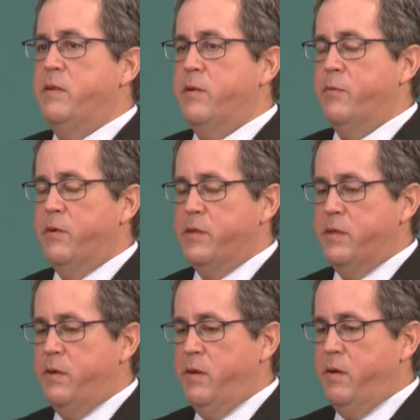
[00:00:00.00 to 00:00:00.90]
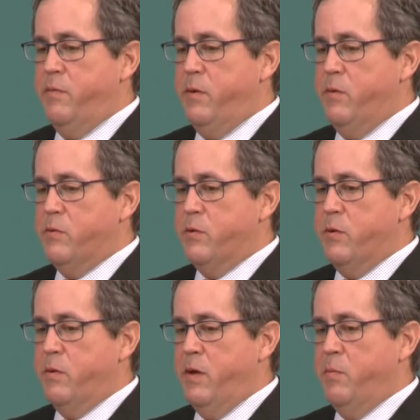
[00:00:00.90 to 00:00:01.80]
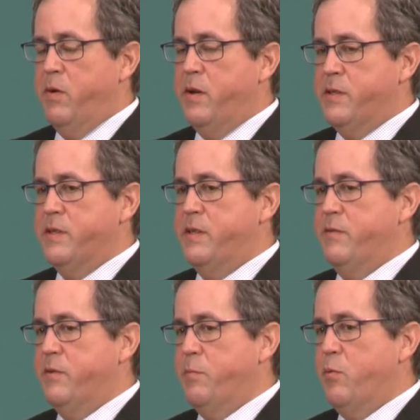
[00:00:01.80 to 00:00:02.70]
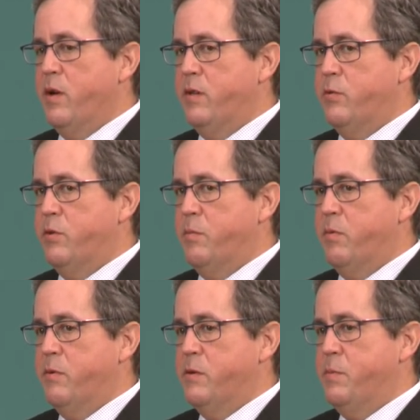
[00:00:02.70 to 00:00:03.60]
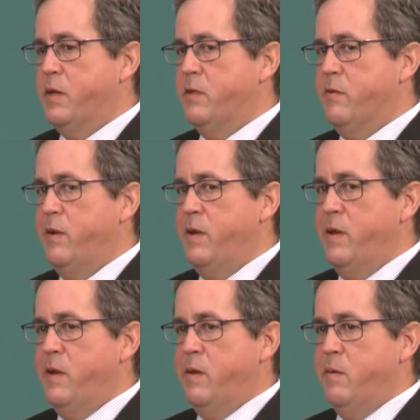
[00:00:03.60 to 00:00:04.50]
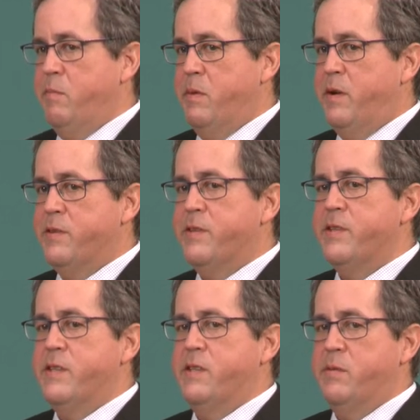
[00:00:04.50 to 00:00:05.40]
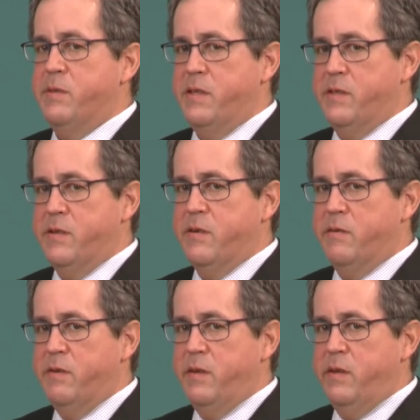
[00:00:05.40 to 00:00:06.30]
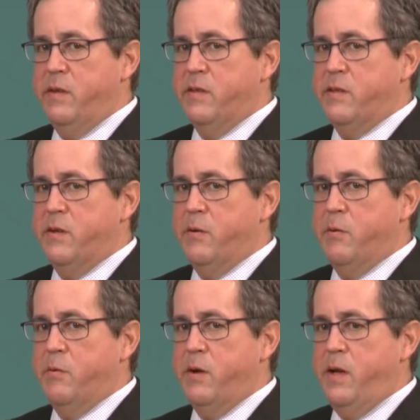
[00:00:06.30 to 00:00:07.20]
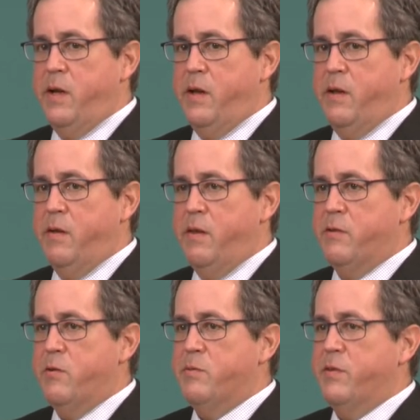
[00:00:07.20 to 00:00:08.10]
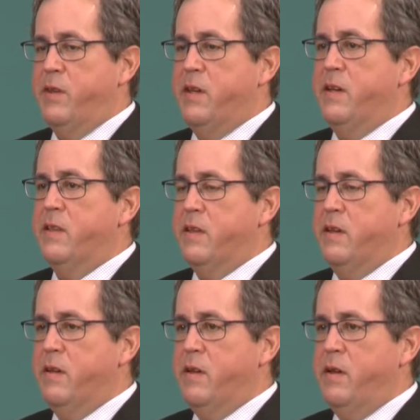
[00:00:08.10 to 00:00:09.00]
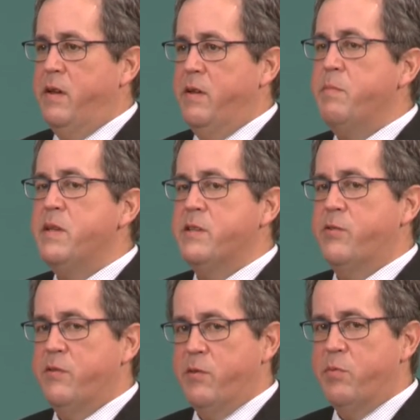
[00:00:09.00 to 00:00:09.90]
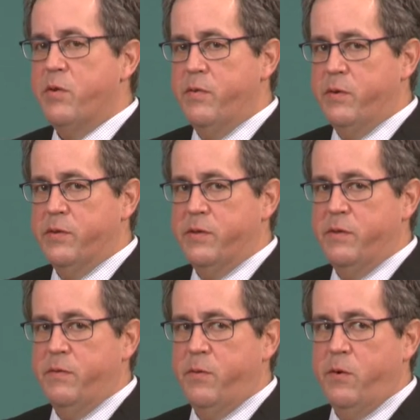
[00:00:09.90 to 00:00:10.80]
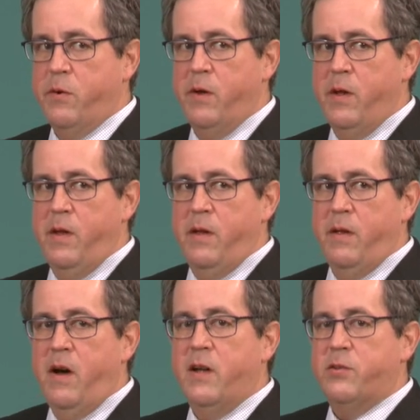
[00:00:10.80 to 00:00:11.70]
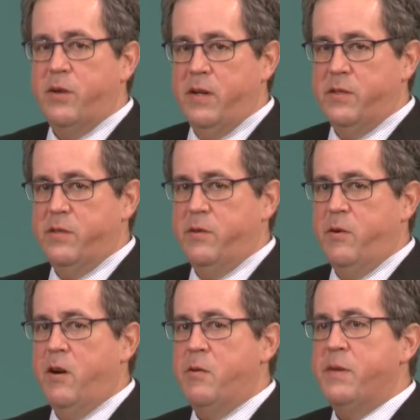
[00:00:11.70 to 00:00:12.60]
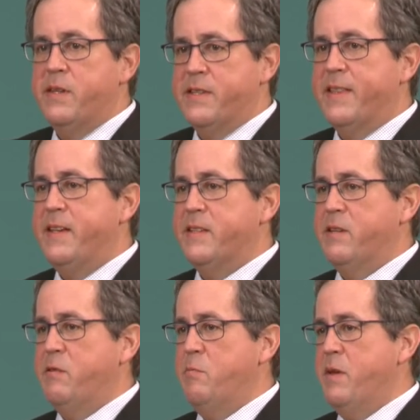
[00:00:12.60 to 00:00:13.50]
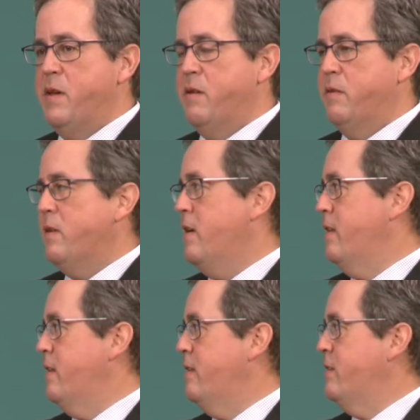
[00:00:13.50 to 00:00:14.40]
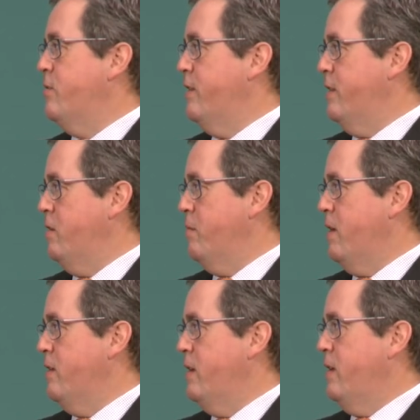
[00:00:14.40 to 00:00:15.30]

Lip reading: different views or kind of processes from a regulatory perspective, but also the system's easier. So in terms of getting the administrative approvals for contracts or IRBs, the things that you may not necessarily think about,